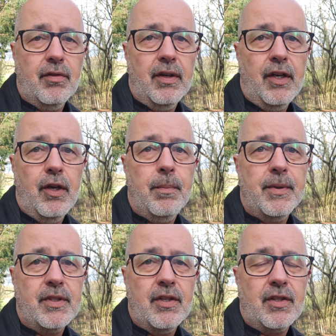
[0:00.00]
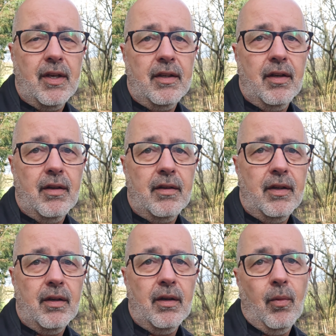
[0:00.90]
you're in a new position, and
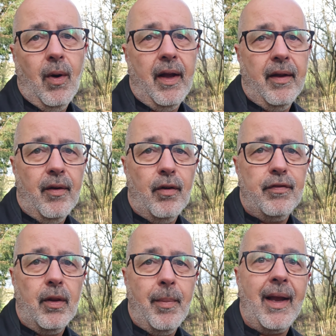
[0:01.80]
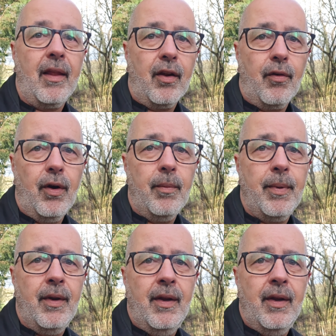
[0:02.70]
you're away and off at the back of the group,